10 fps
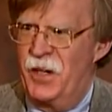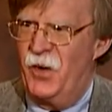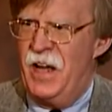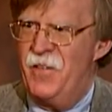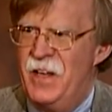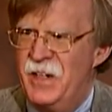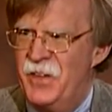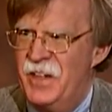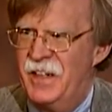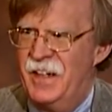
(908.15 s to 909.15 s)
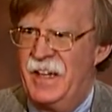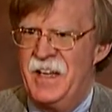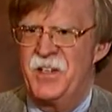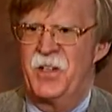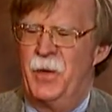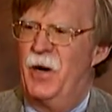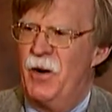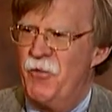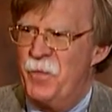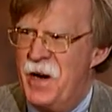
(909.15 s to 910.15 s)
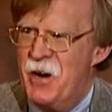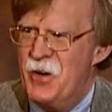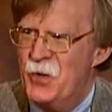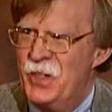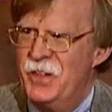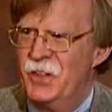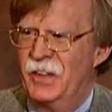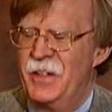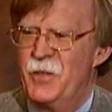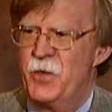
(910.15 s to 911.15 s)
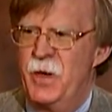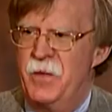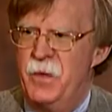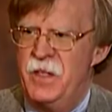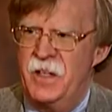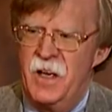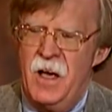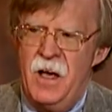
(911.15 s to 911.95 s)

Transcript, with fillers: I don't have anything against them, however paranoid their leaders may be.